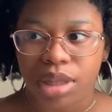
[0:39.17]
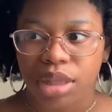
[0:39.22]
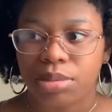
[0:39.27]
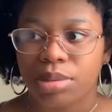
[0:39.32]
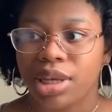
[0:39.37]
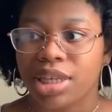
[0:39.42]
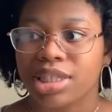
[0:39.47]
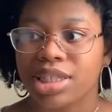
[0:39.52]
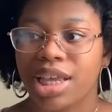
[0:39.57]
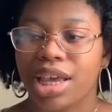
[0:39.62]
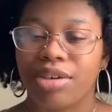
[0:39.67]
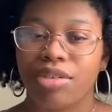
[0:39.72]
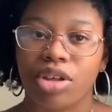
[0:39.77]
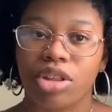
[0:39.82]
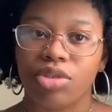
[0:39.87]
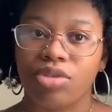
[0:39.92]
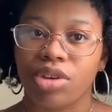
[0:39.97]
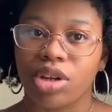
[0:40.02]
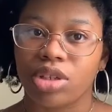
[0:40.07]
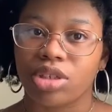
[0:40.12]
because I have other
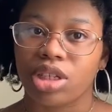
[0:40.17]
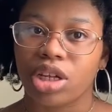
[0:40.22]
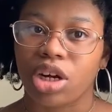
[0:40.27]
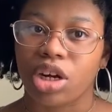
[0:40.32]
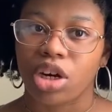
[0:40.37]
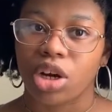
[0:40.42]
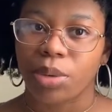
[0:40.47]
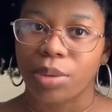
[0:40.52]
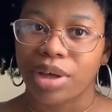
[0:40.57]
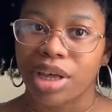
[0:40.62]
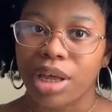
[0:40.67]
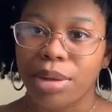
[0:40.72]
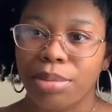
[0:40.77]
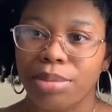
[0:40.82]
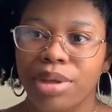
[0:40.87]
videos that are going up